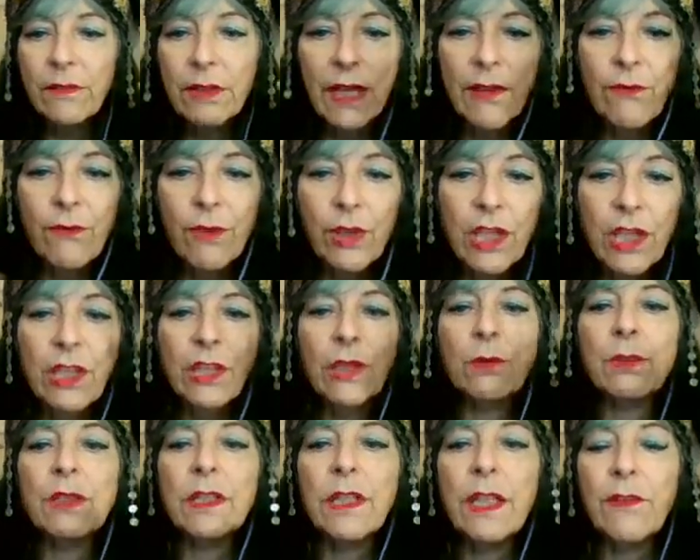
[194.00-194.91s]
Everything that
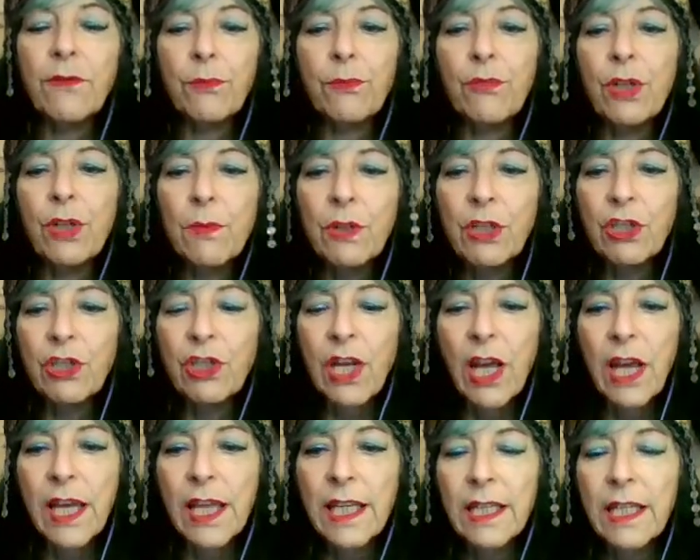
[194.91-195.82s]
was left pretty much
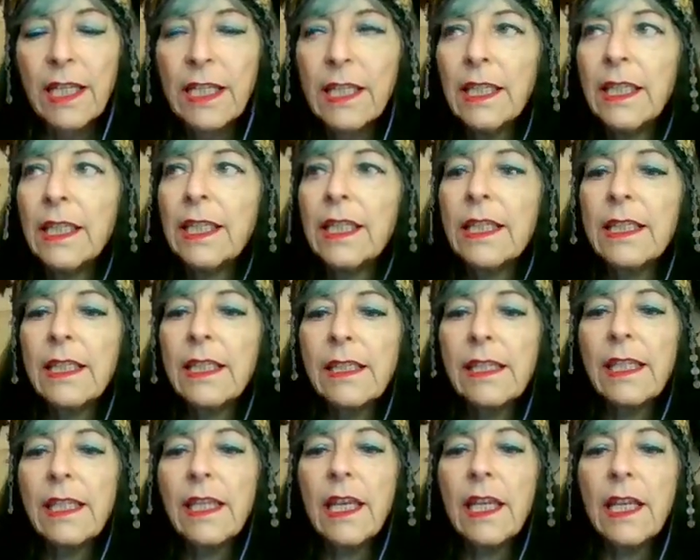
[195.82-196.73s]
died. It is
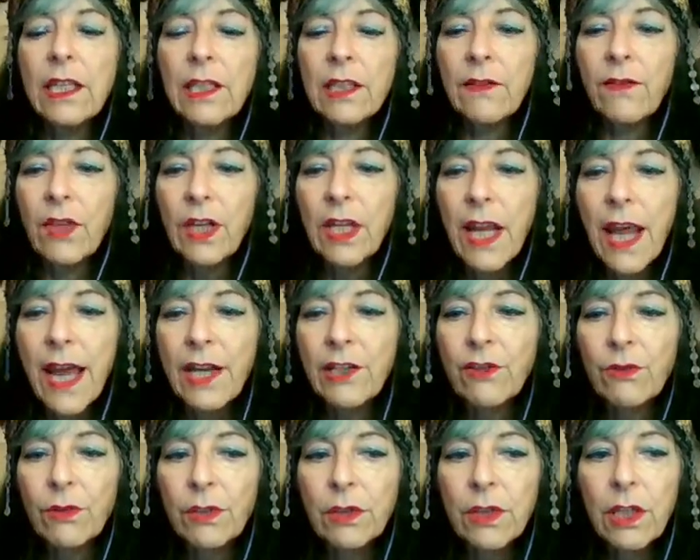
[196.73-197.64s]
the end of the
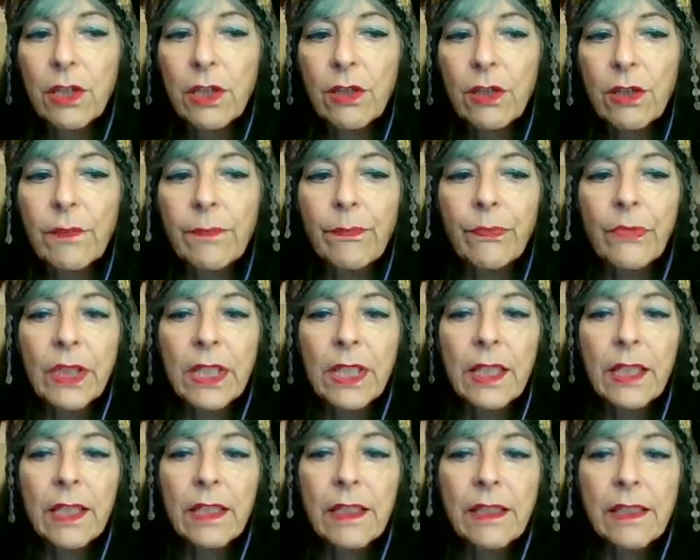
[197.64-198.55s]
natural year.
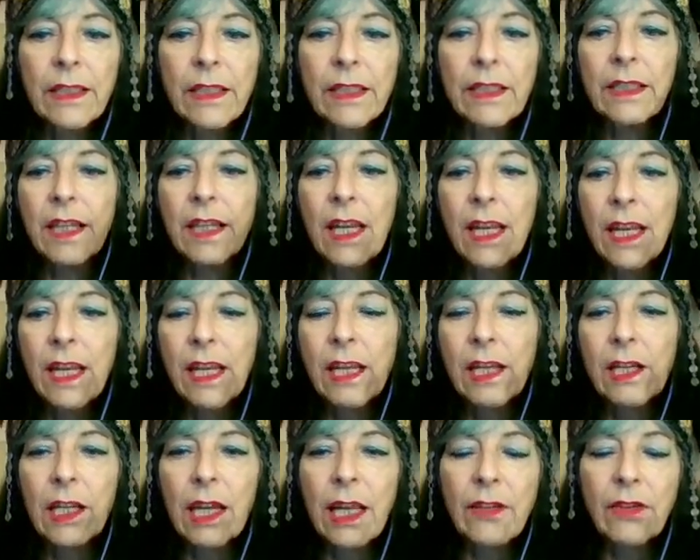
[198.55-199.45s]
It is the
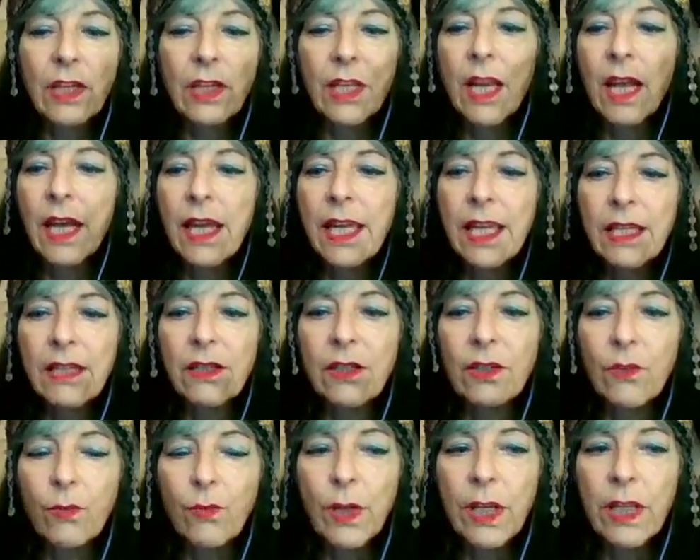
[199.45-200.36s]
day and the night
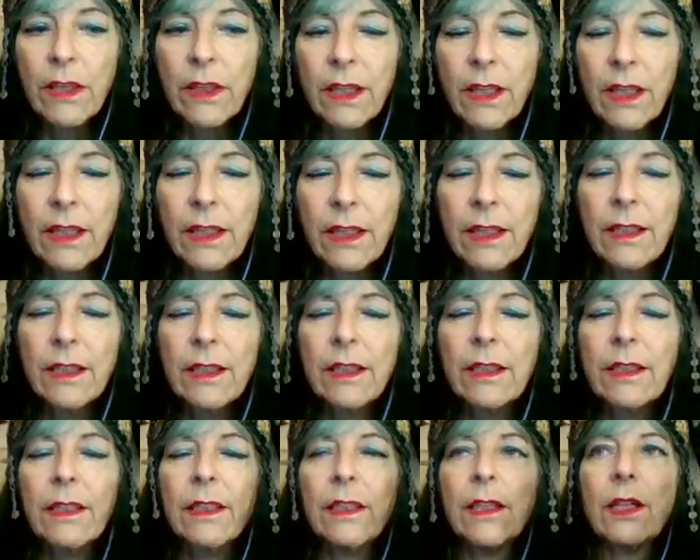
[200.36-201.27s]
when
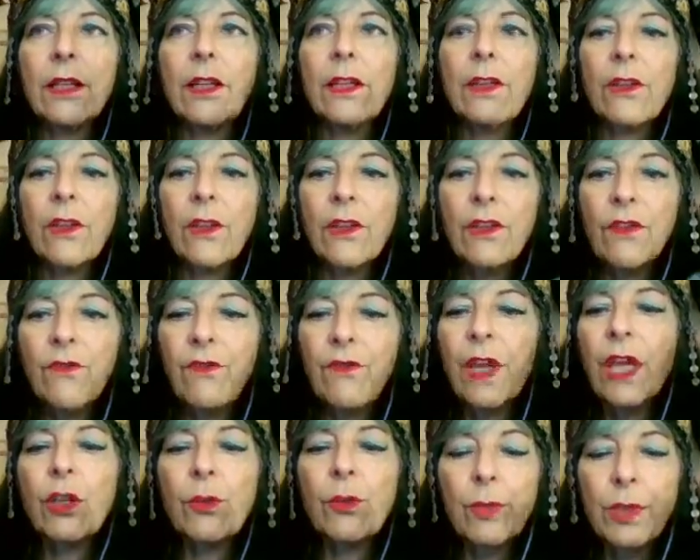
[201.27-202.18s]
the
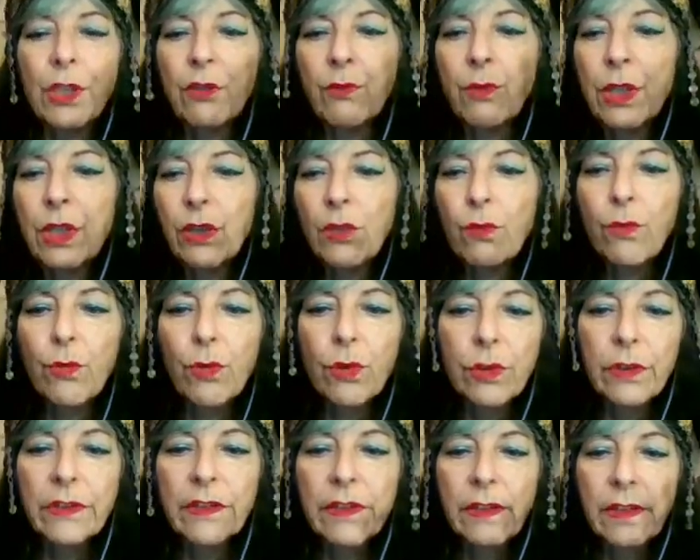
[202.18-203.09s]
veil between the
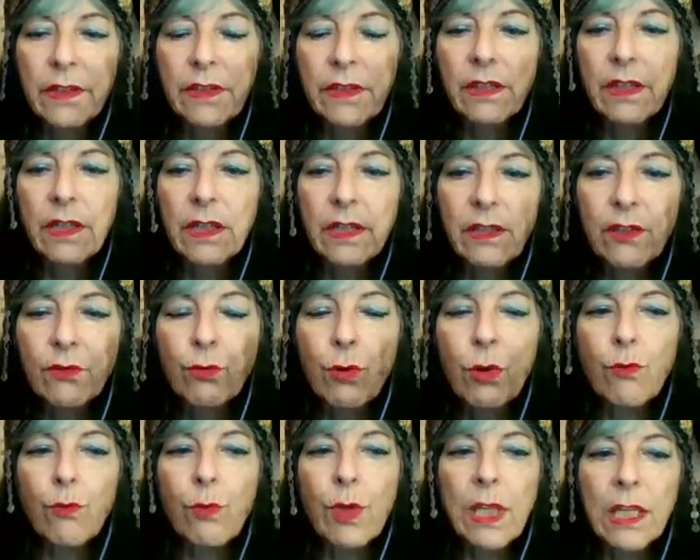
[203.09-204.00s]
worlds is thinnest,
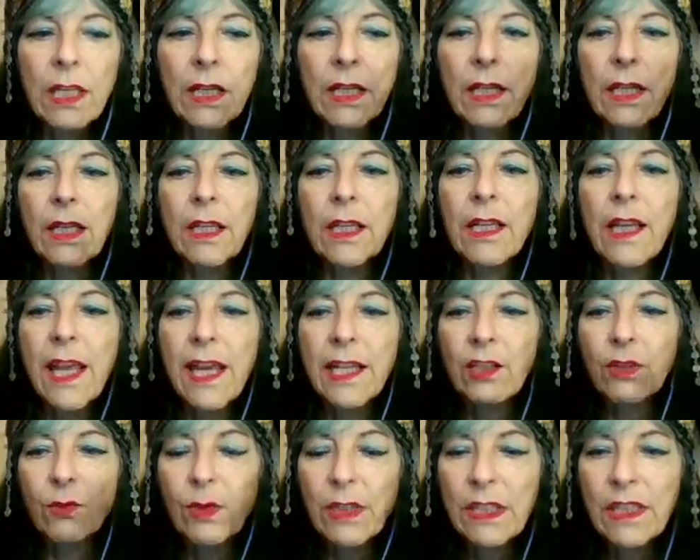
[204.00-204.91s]
when we can
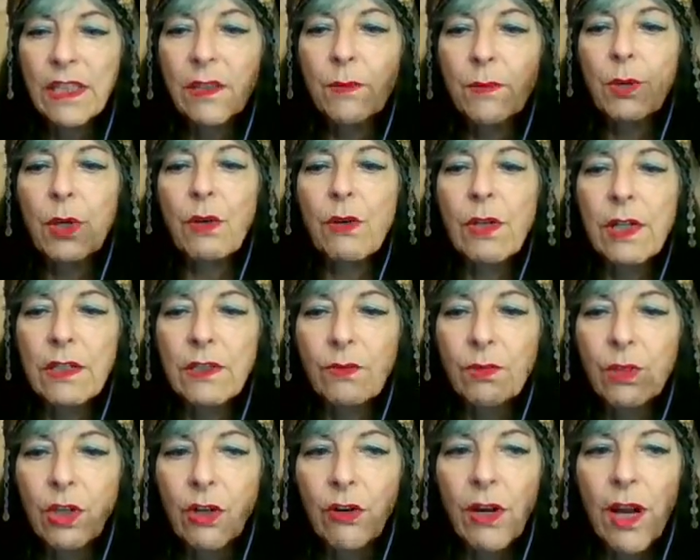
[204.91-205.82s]
connect with spirits,
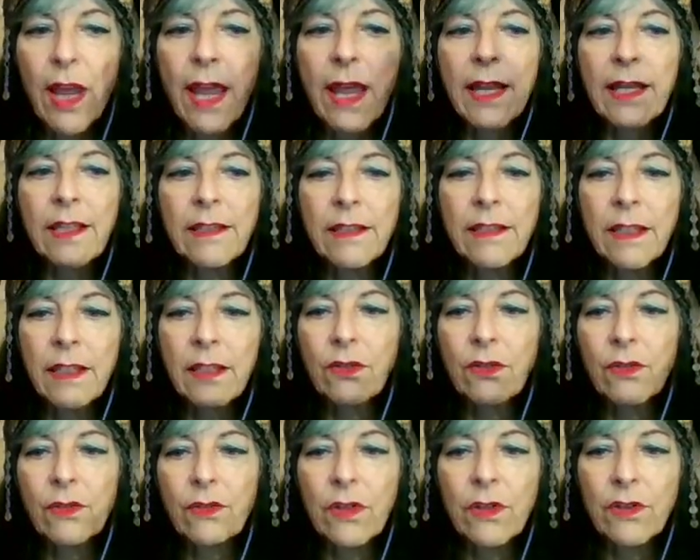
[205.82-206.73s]
with our
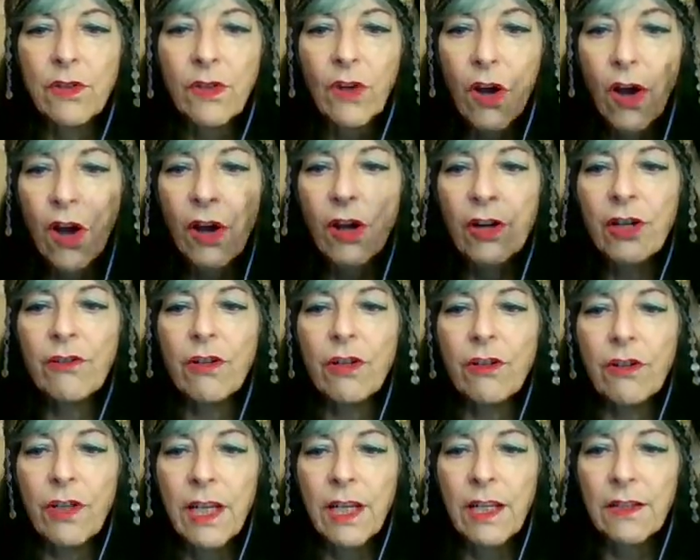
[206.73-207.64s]
ancestors, and to honor
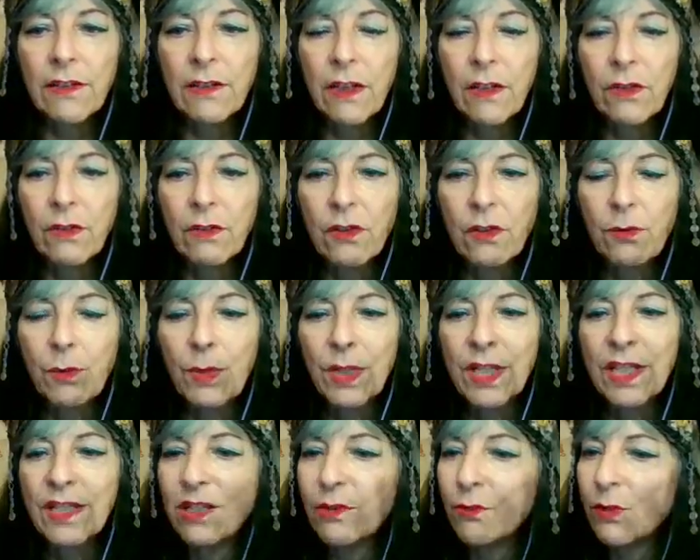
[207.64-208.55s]
our ancestors,
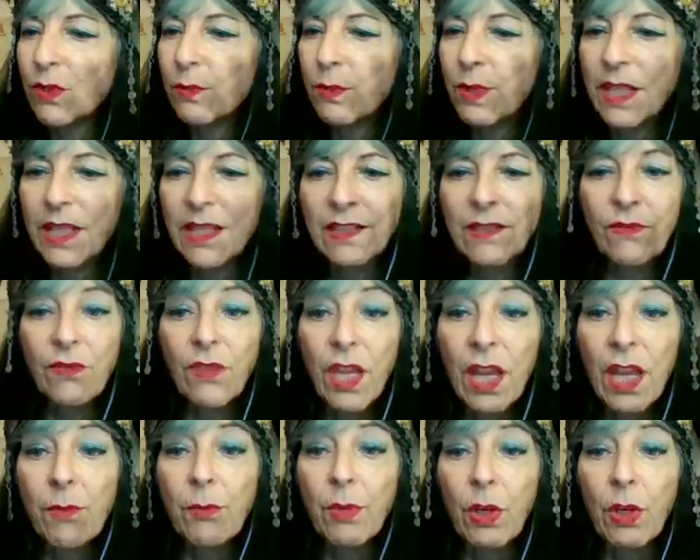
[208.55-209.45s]
because it was because of
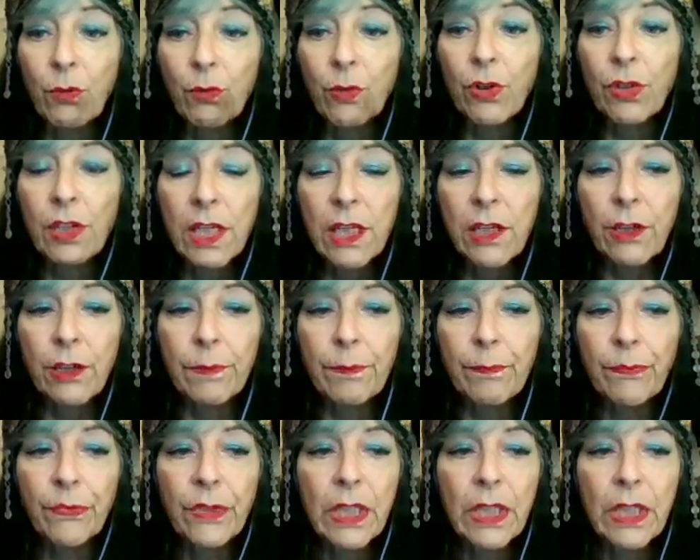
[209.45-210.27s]
them that we're here.